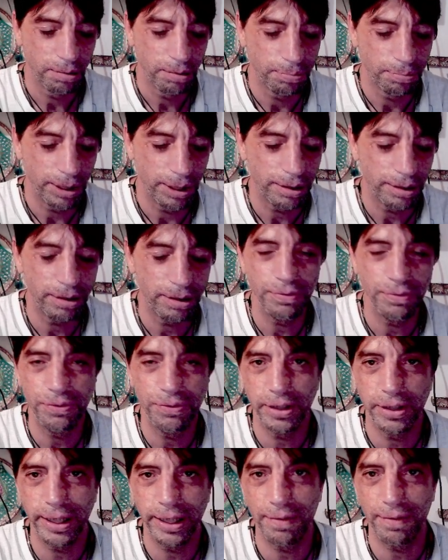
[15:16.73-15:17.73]
But if
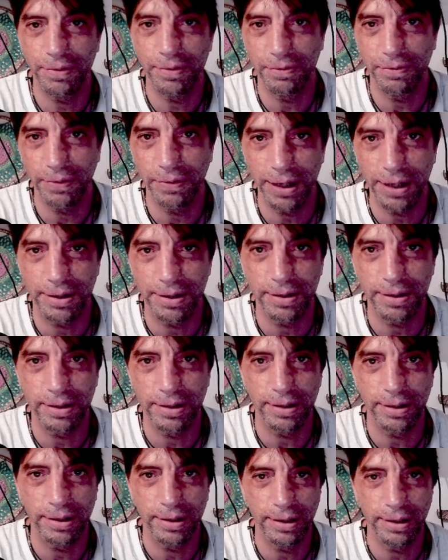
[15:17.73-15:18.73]
you have the fights
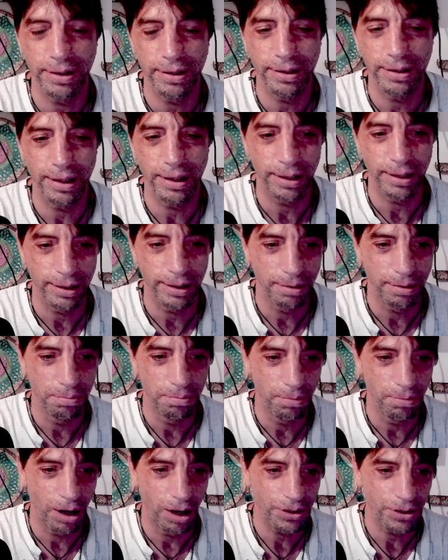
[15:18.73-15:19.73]
uh, in there,
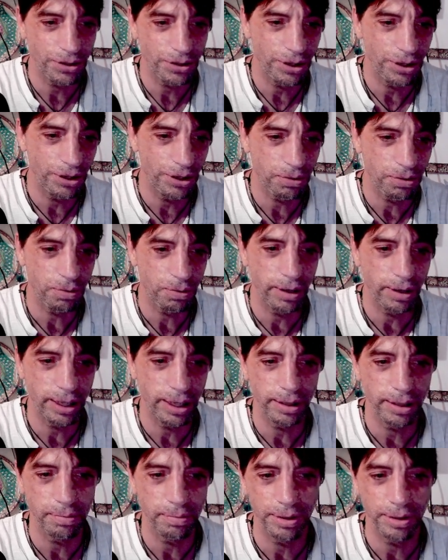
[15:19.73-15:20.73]
Mars is
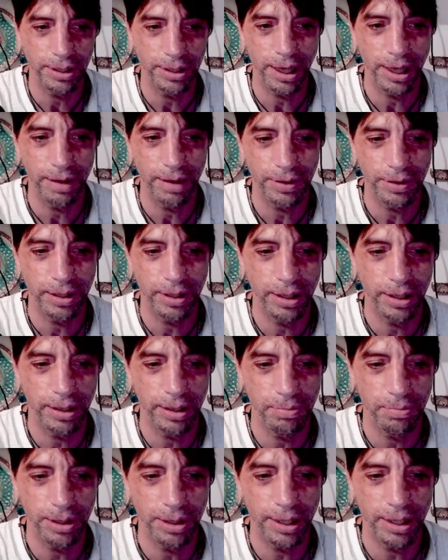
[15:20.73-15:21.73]
squaring the mid cavern, and the
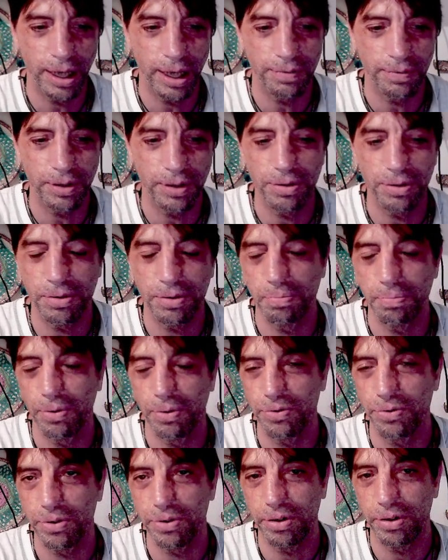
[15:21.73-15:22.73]
midheaven is
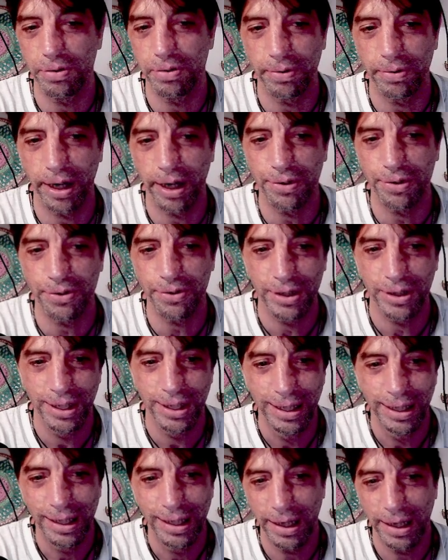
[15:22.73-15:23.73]
opposing Uranus.
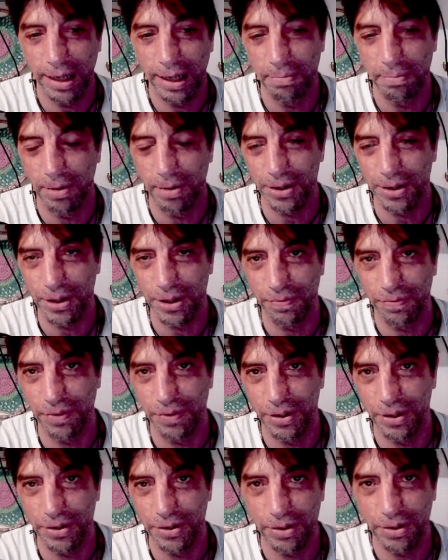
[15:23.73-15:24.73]
And Mars and
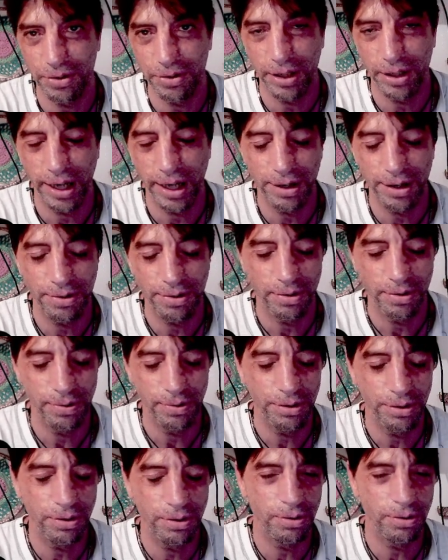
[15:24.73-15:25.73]
Venus, as you guys know,
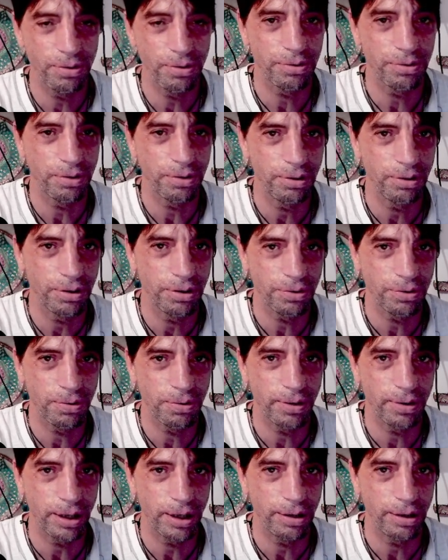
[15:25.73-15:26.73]
it is also
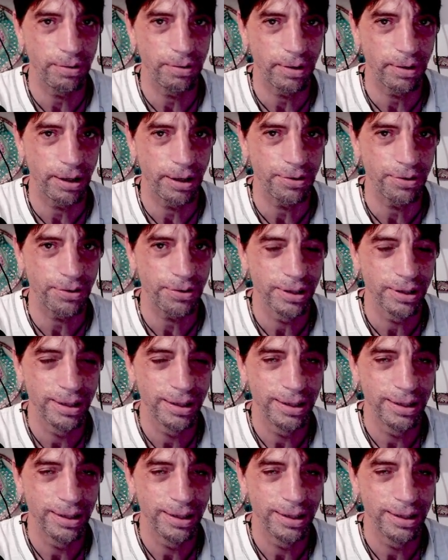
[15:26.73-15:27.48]
squaring Uranus.